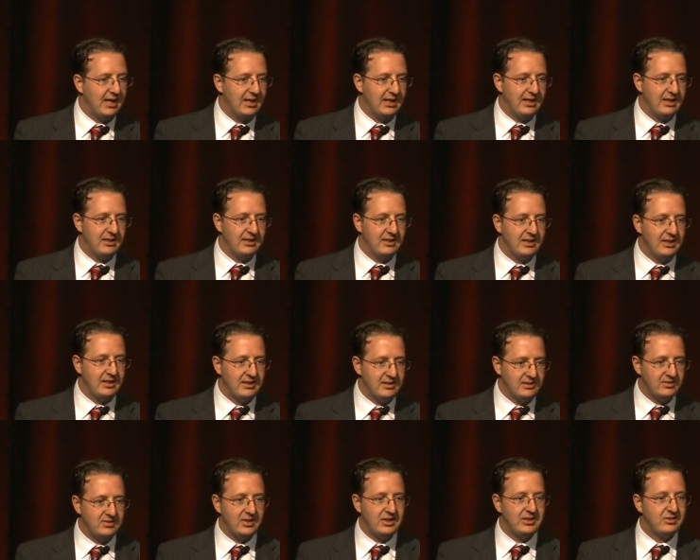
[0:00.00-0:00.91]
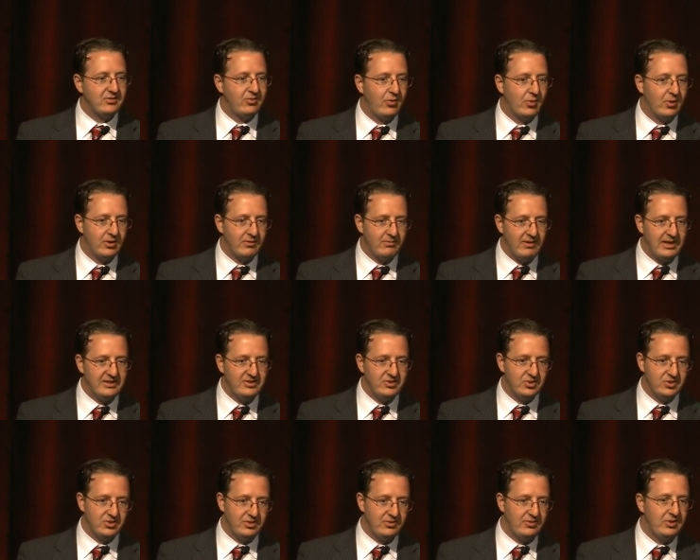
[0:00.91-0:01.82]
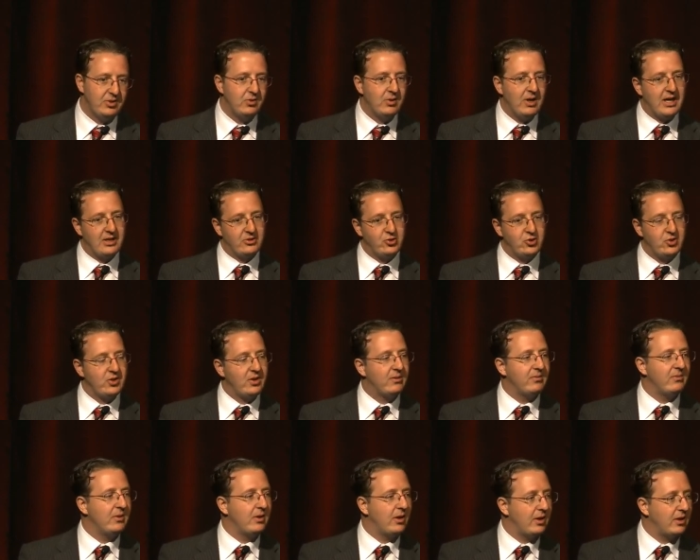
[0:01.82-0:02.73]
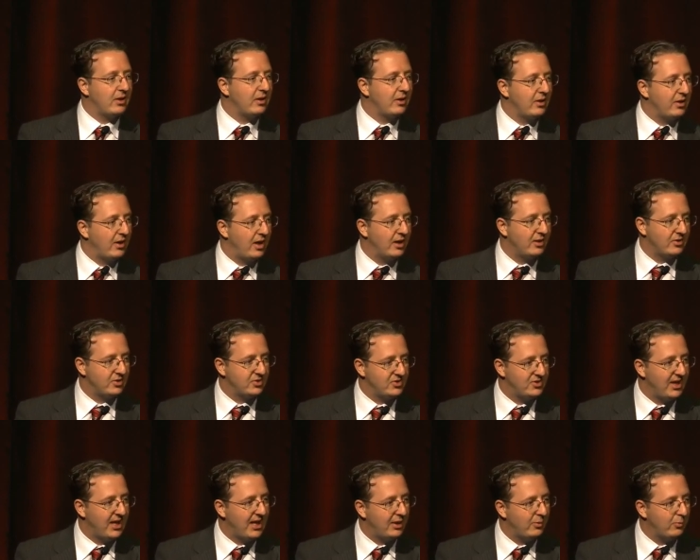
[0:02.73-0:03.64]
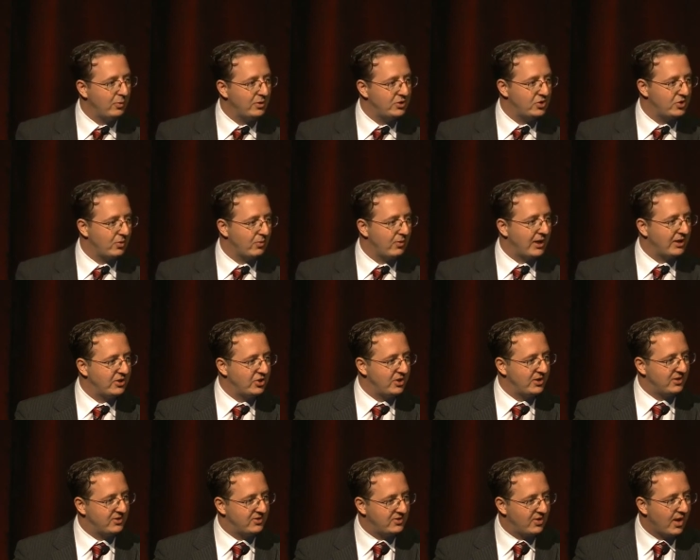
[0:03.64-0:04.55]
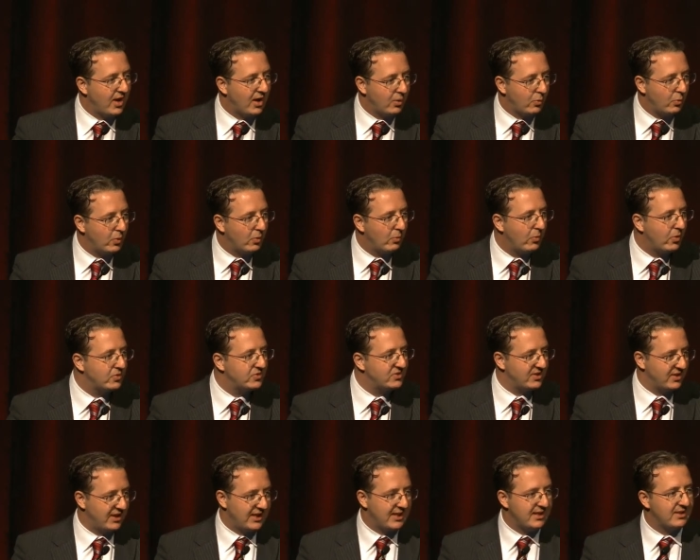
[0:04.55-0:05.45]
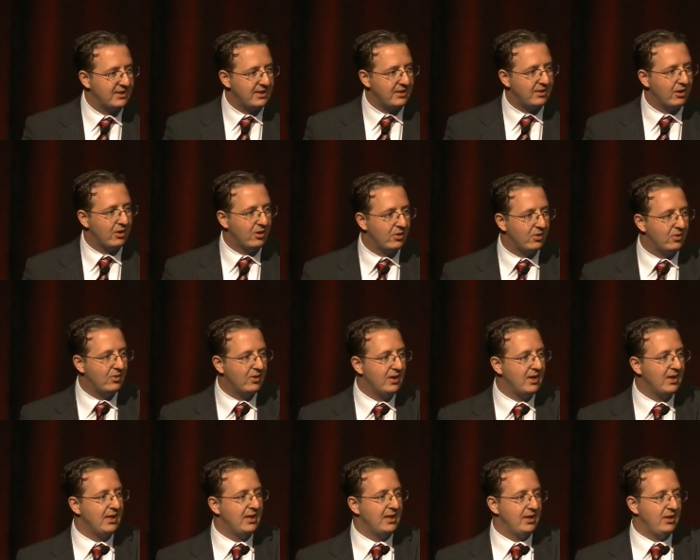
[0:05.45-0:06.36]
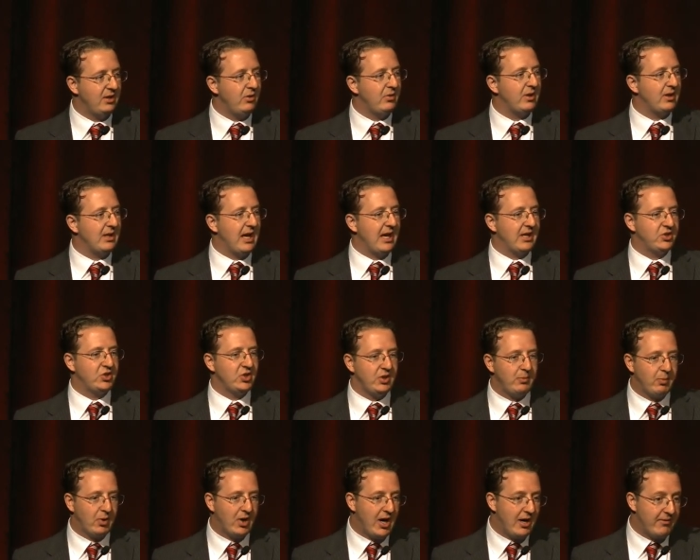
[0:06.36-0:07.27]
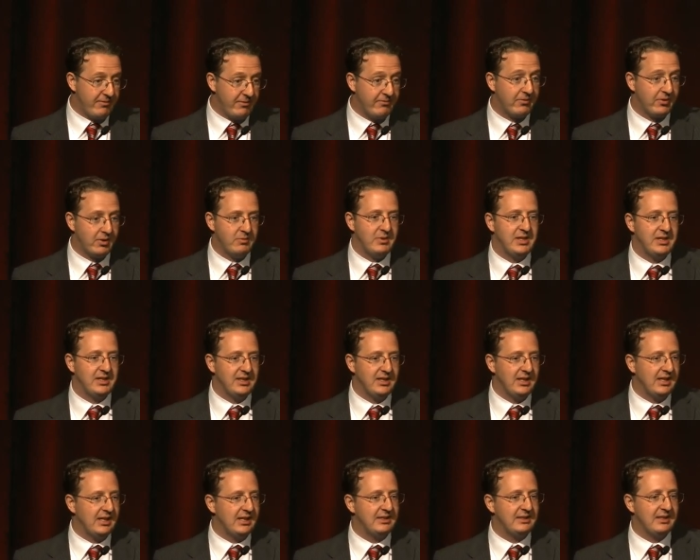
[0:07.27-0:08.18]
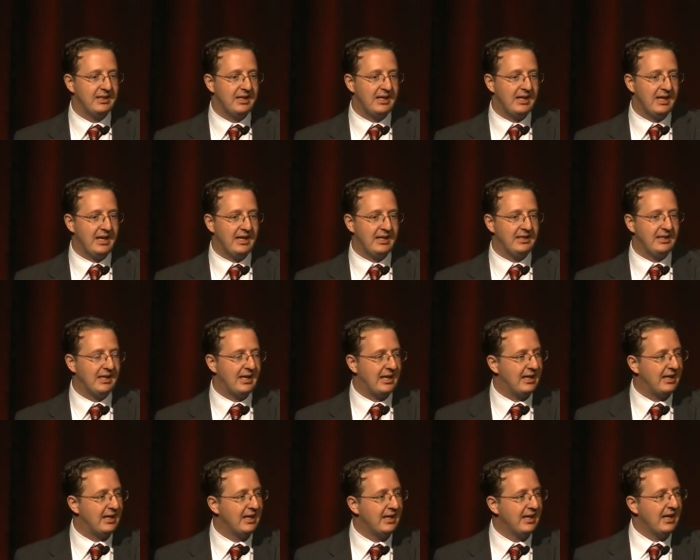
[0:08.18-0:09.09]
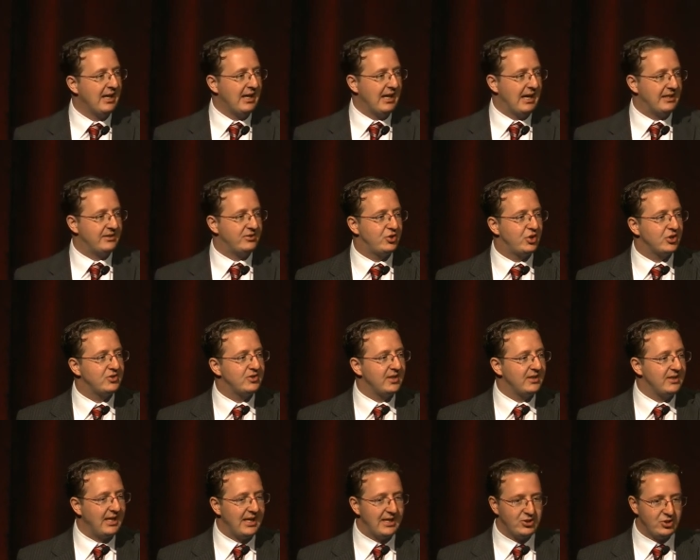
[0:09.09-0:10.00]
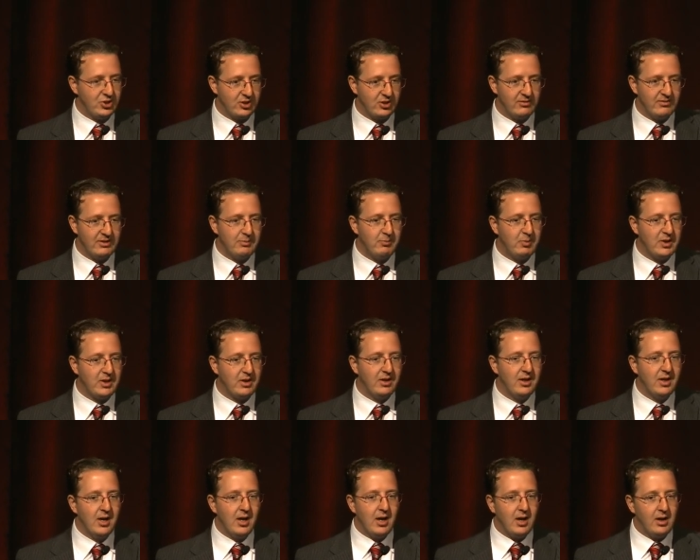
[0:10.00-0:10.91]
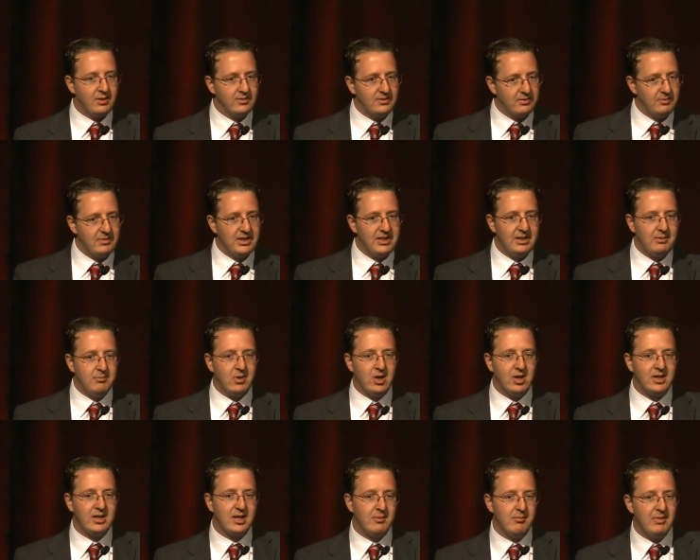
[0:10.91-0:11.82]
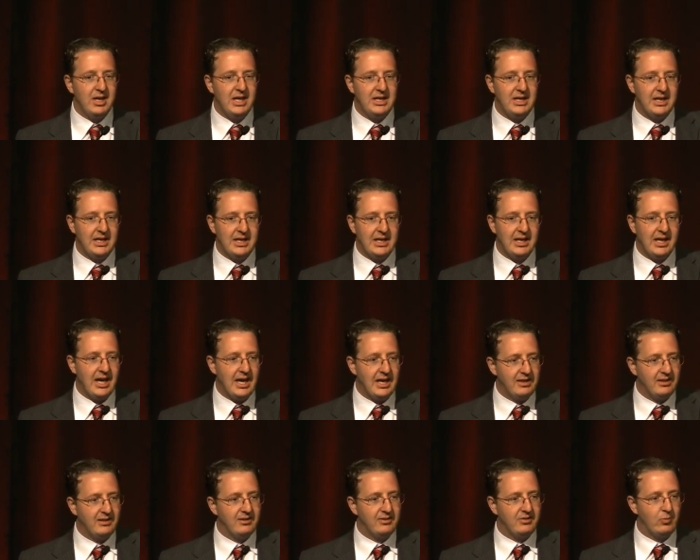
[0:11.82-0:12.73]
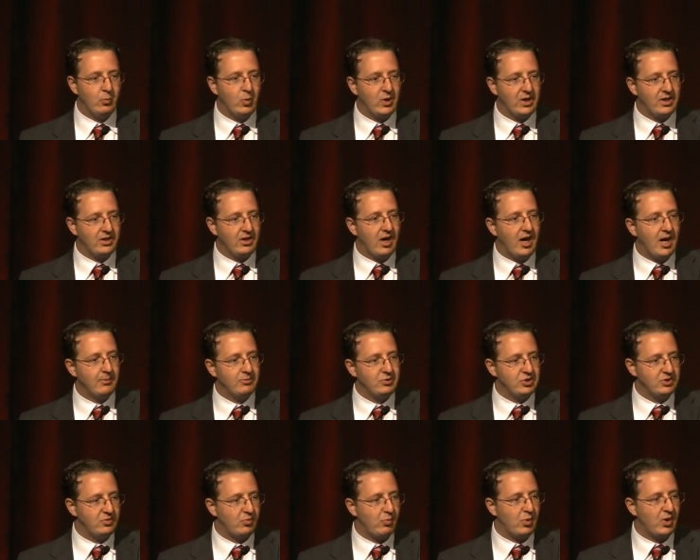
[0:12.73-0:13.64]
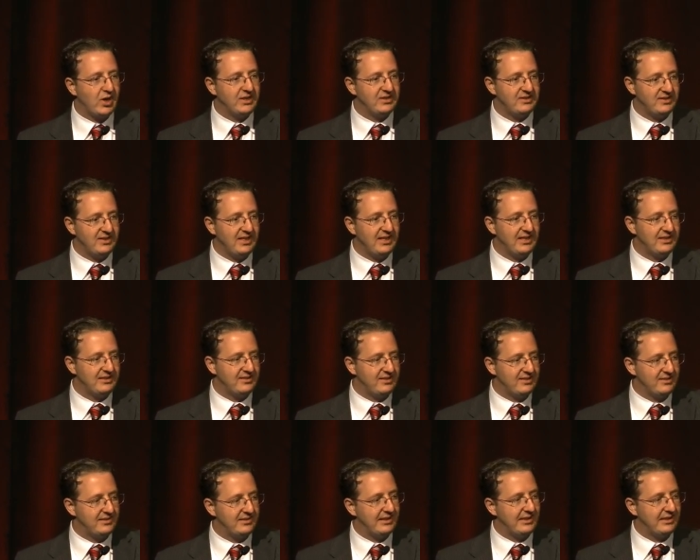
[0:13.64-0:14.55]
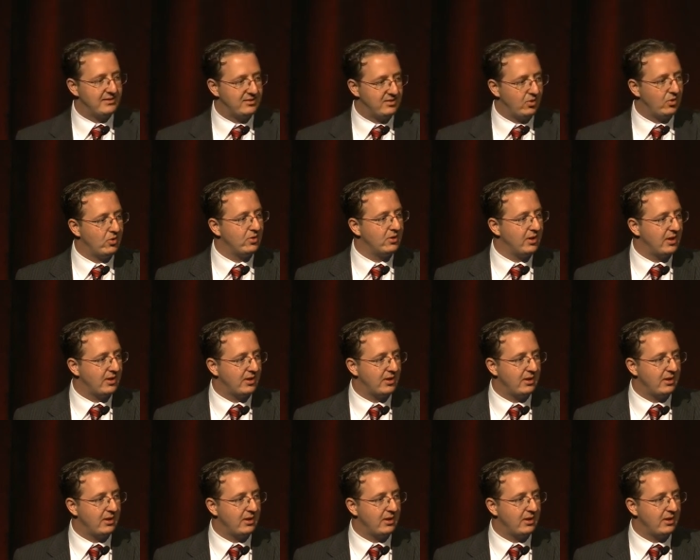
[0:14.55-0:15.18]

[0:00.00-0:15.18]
is for investors. If you actually understand which direction the stock will most likely go, you can actually profit from it. And that's just the nature of it. But ultimately, market making and what an options price is all